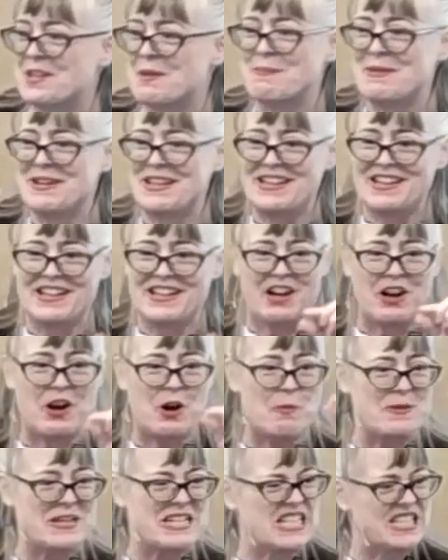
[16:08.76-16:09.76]
a minute
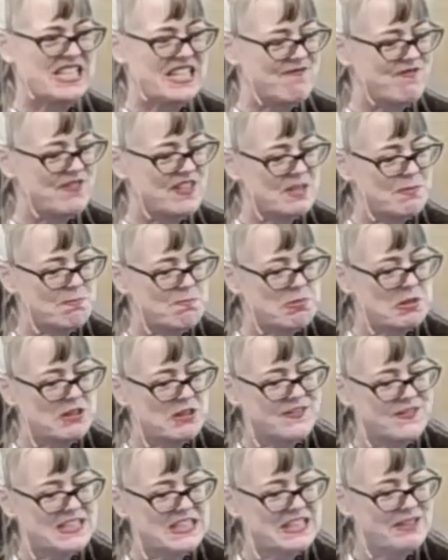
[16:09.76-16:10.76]
ago because it fits
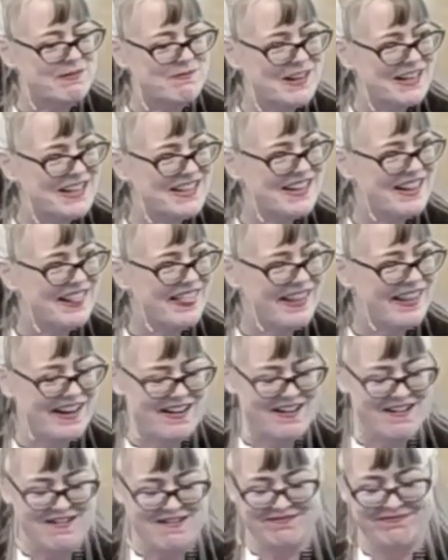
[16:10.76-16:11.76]
perfectly right
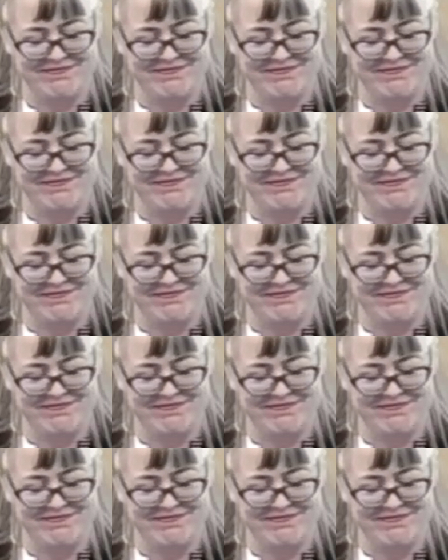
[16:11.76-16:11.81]
there.